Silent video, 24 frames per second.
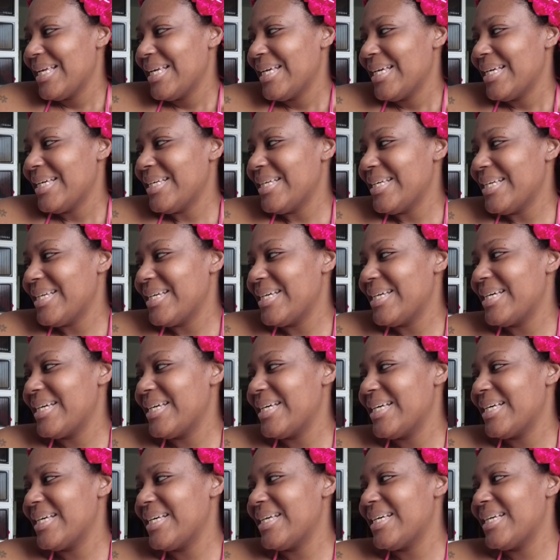
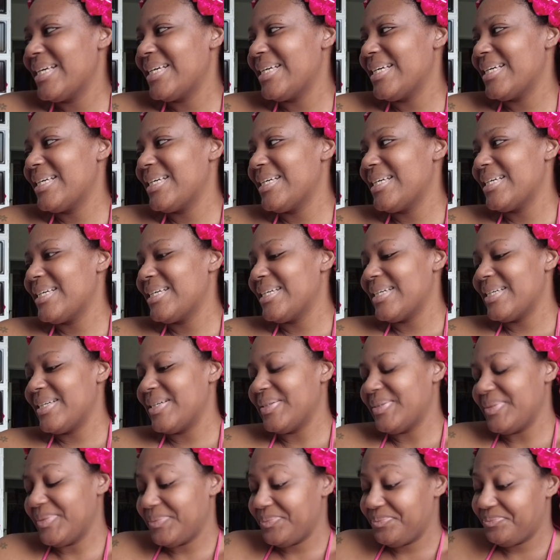I
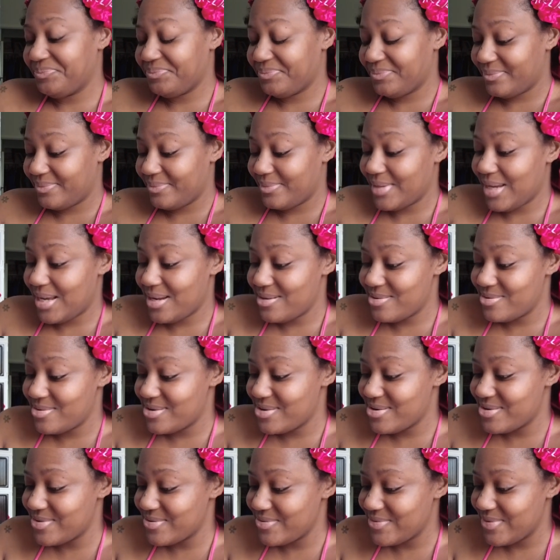don't
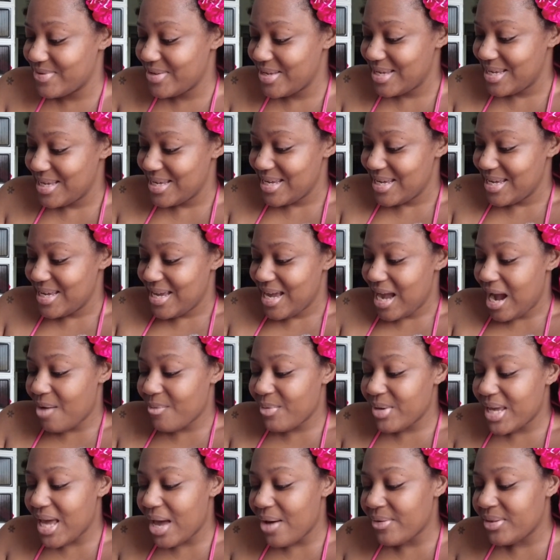know. Are
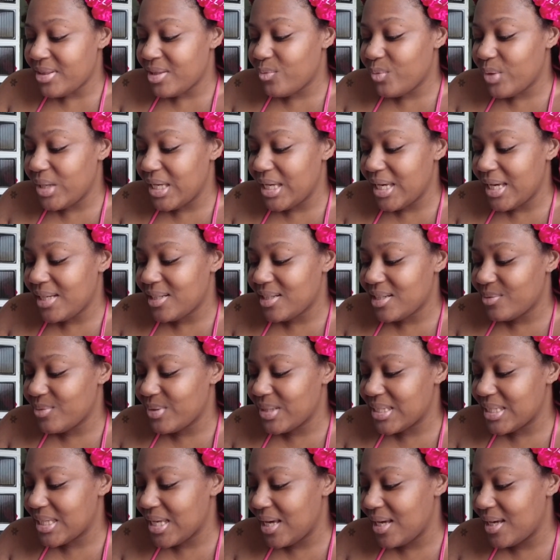we counting the weekend, did we
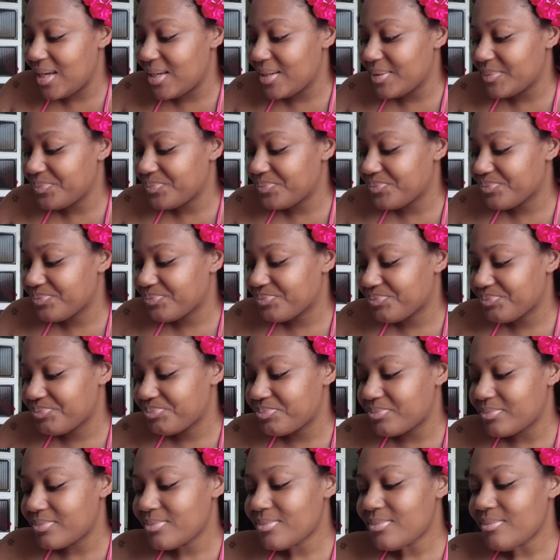say?
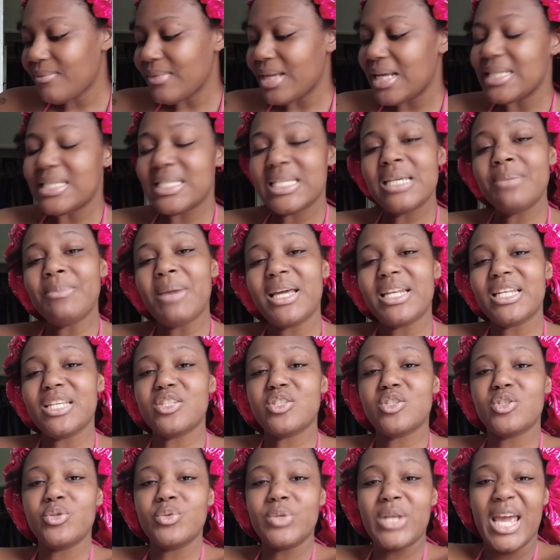T minus
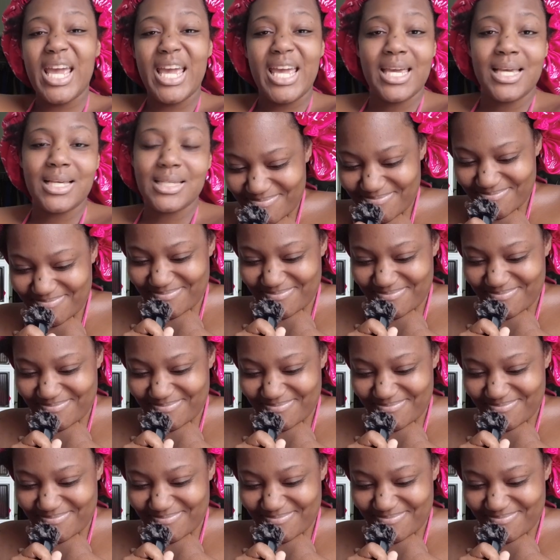2 days.